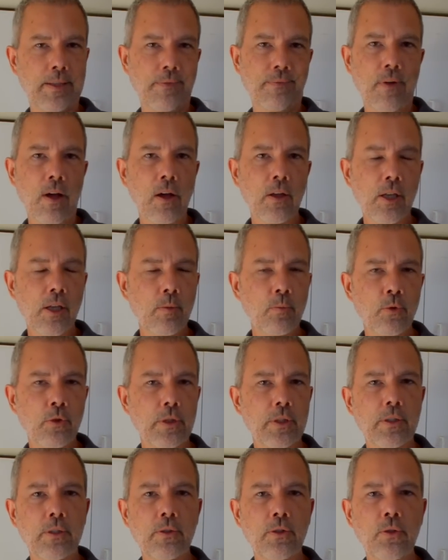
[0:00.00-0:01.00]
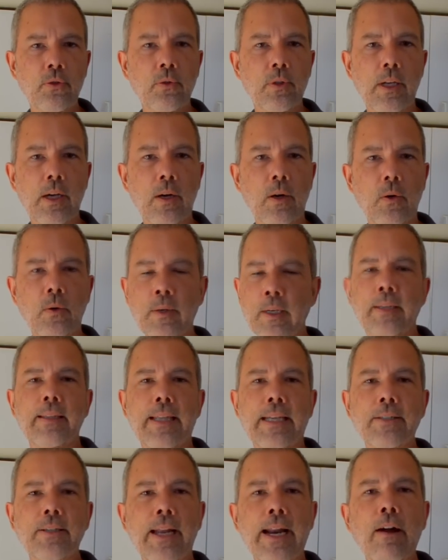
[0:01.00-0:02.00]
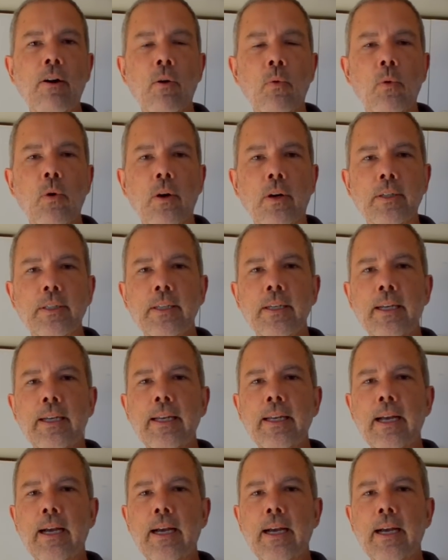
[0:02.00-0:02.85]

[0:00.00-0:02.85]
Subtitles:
the volume was too low. That's not how it works.